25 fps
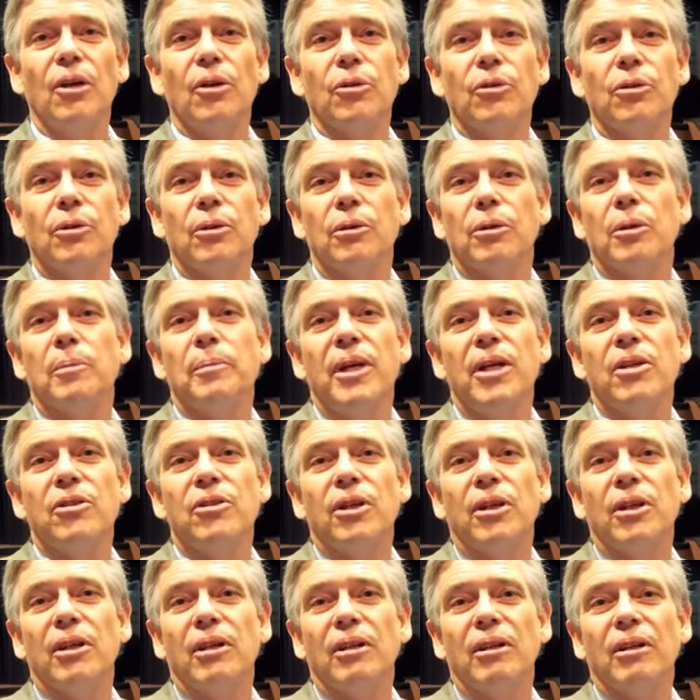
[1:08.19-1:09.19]
So the
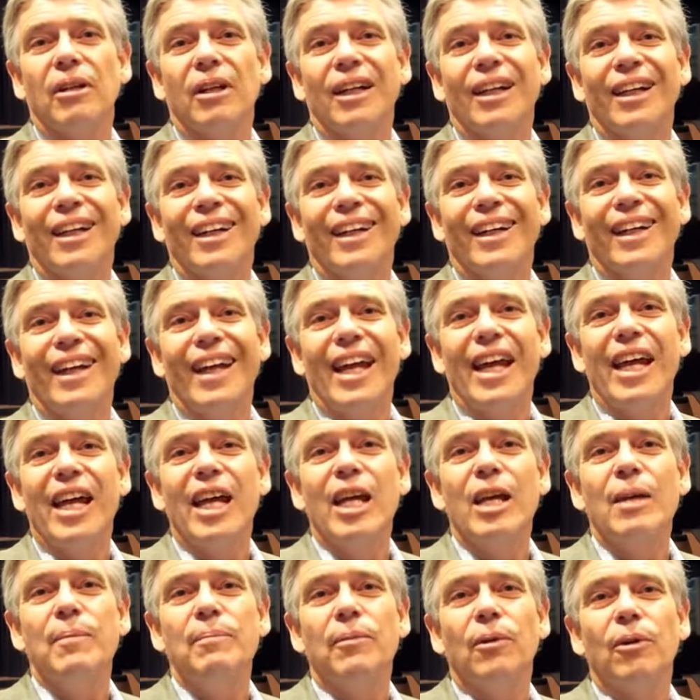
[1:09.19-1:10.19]
basic
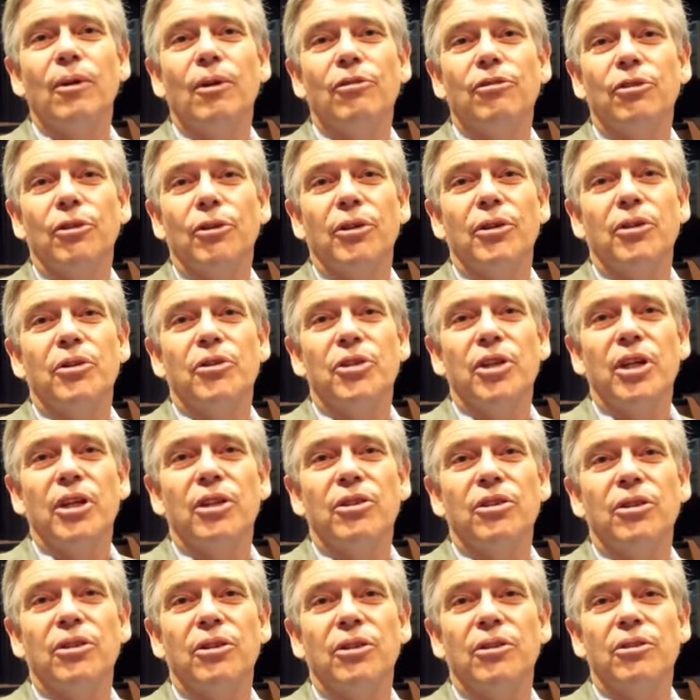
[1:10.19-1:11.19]
aim of
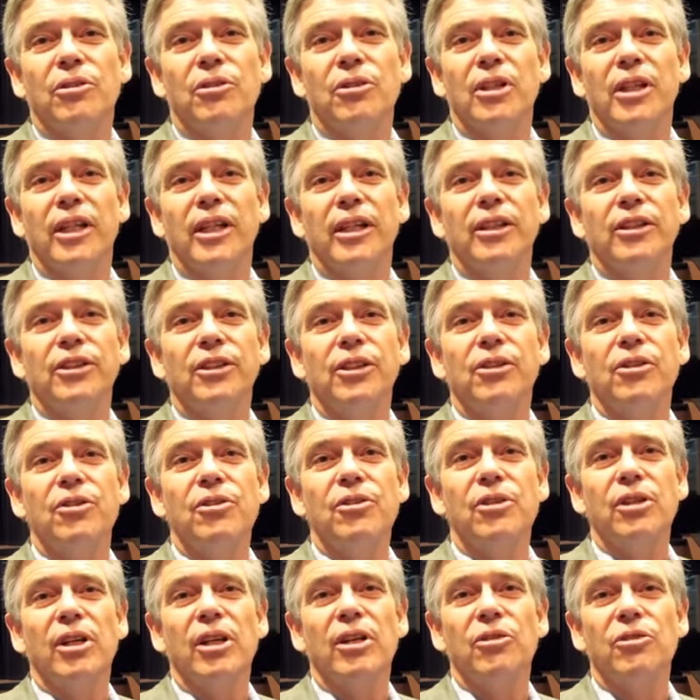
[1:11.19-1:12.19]
organization
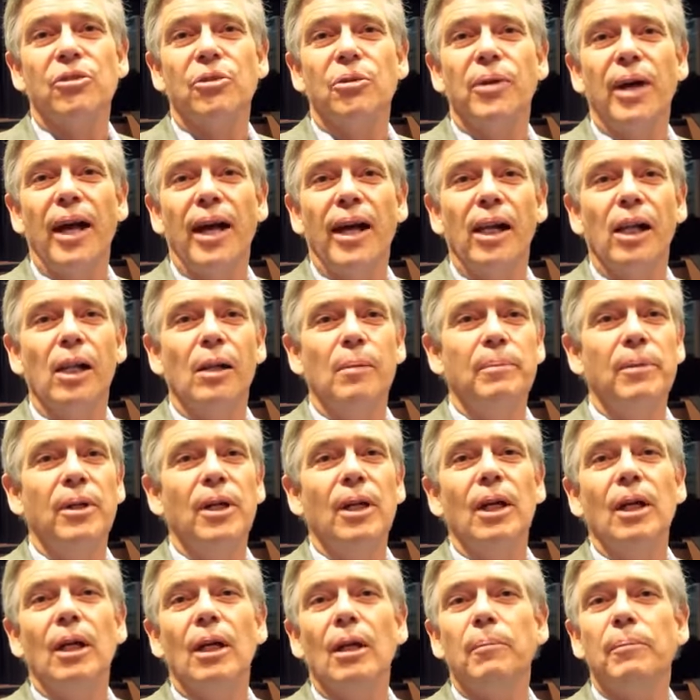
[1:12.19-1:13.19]
constellations is to help
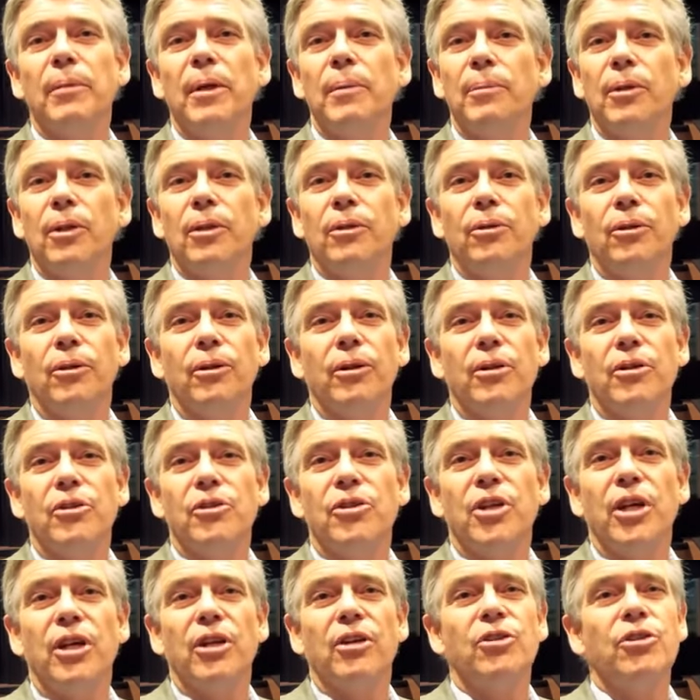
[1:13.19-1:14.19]
people in
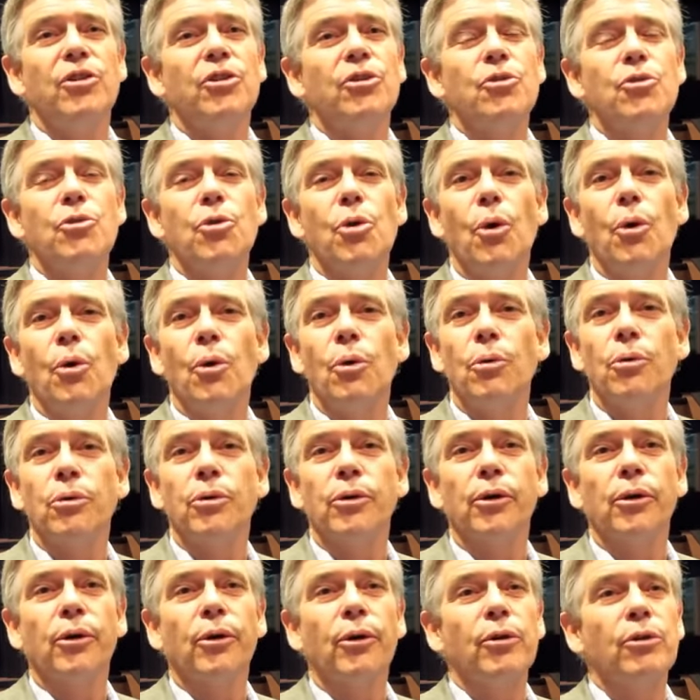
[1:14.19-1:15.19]
organizations,
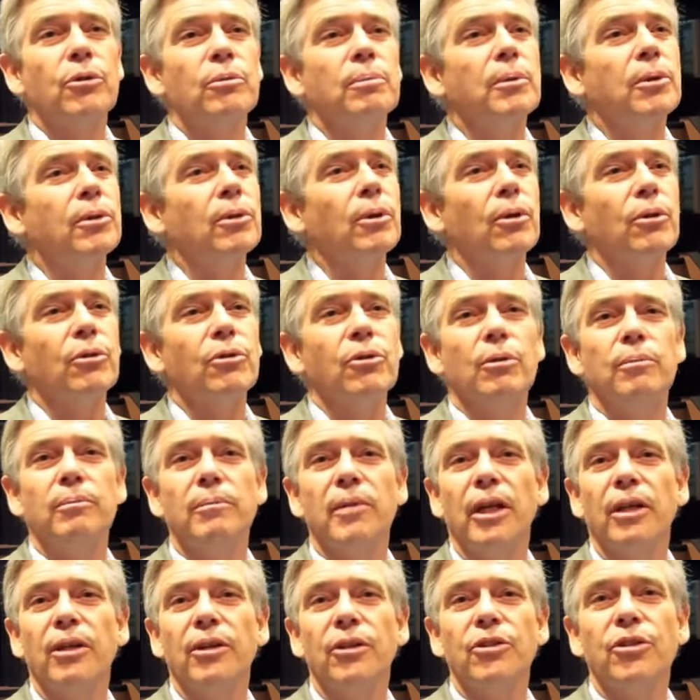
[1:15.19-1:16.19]
owners, but also
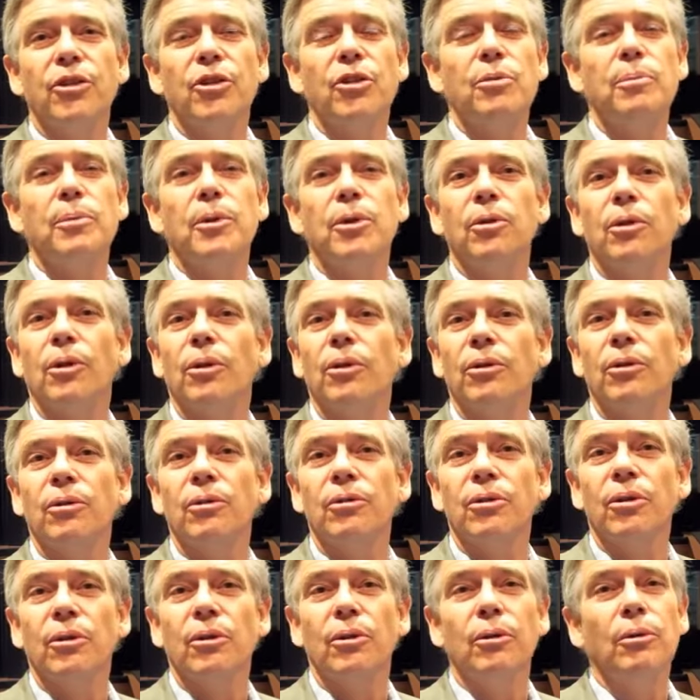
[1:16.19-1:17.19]
managers, but
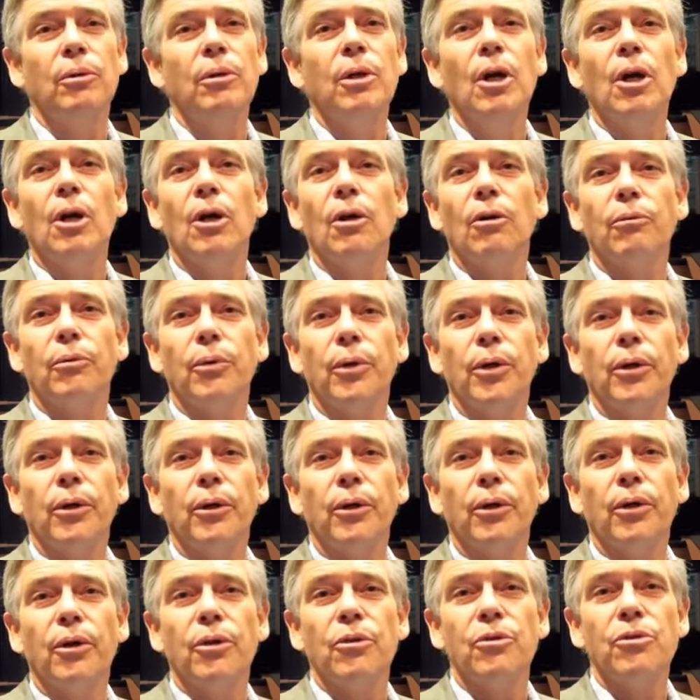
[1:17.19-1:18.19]
also
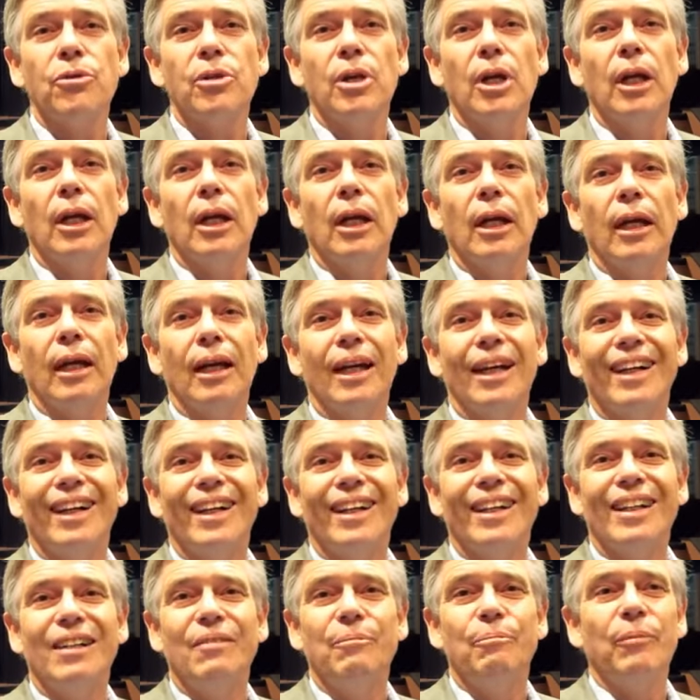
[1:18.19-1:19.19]
workers,
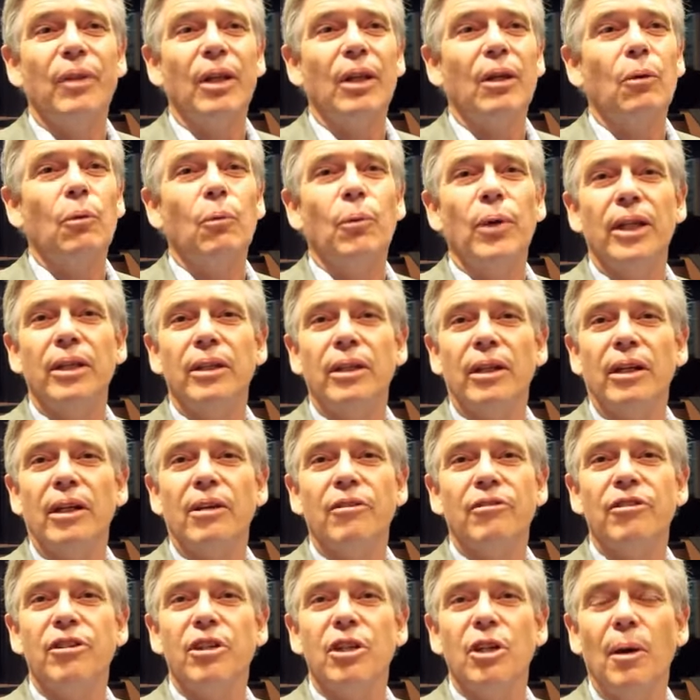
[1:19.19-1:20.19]
when there
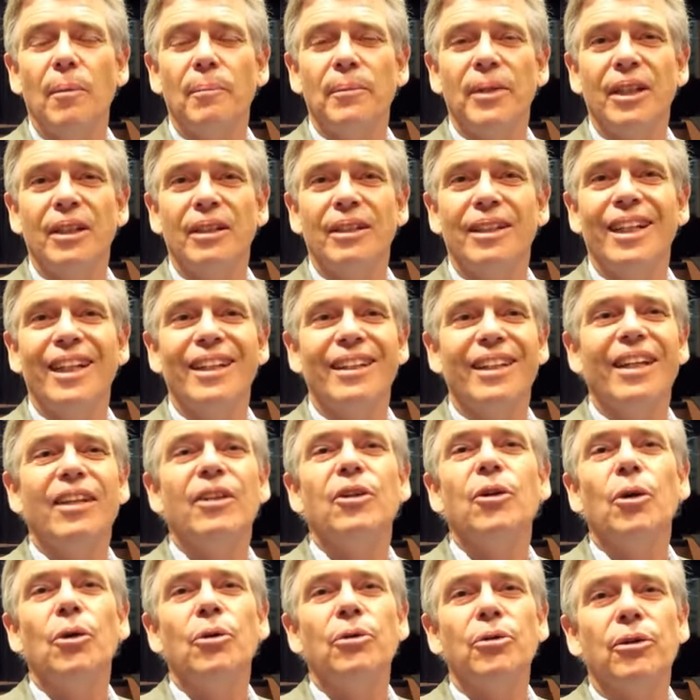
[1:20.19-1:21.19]
are phenomena that they
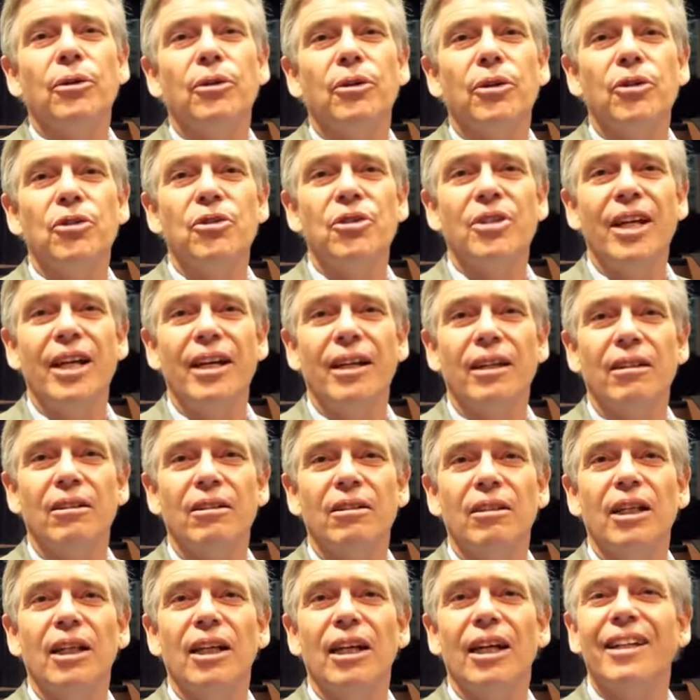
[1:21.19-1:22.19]
don't
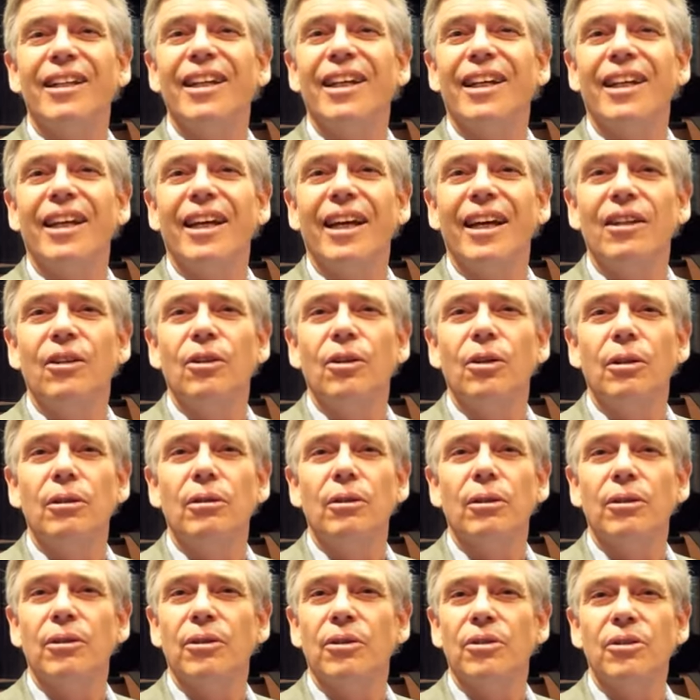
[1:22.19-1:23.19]
understand, and they
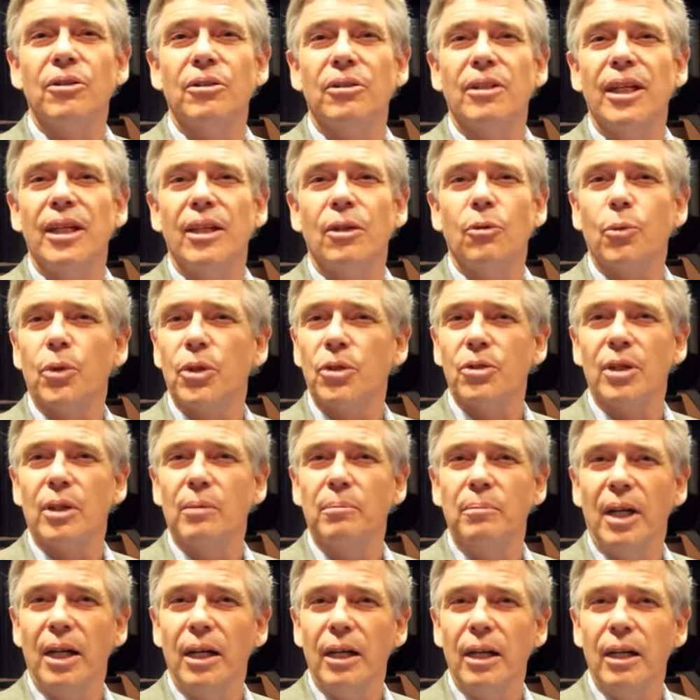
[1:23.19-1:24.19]
cannot understand with their
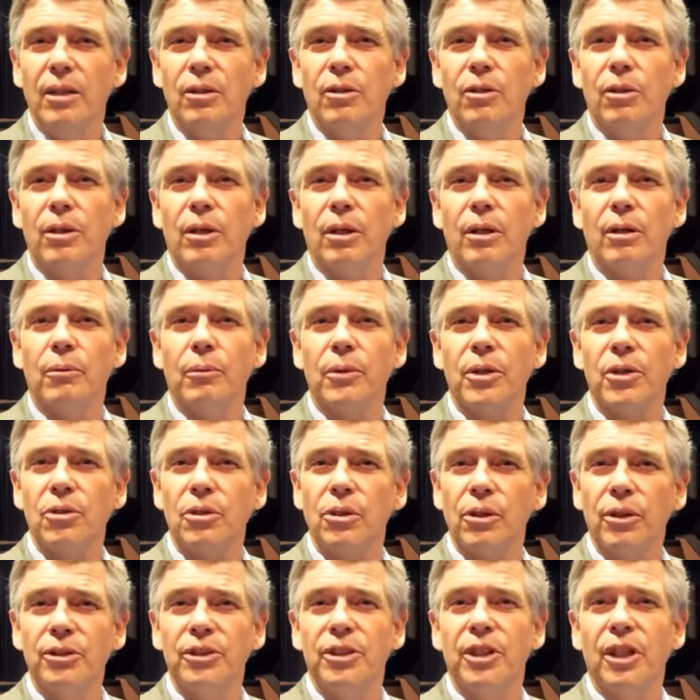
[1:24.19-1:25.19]
mind or
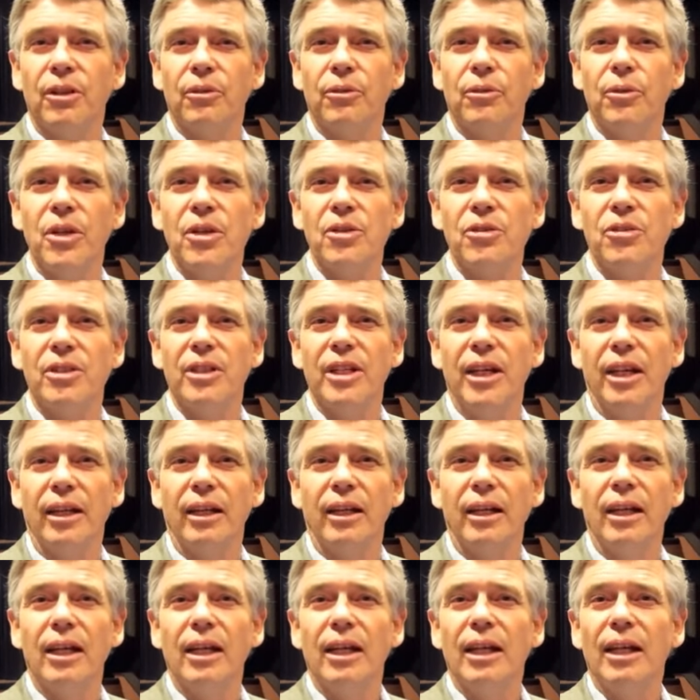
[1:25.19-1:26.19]
with logic reasoning,